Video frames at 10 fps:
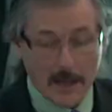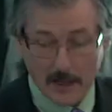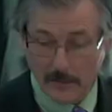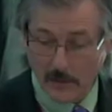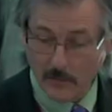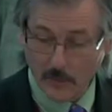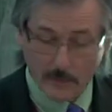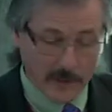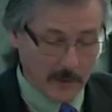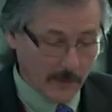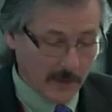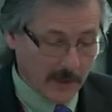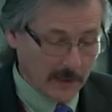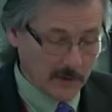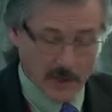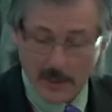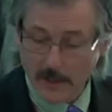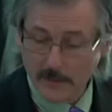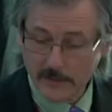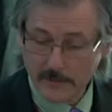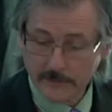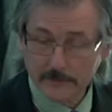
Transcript: and therefore better paying jobs.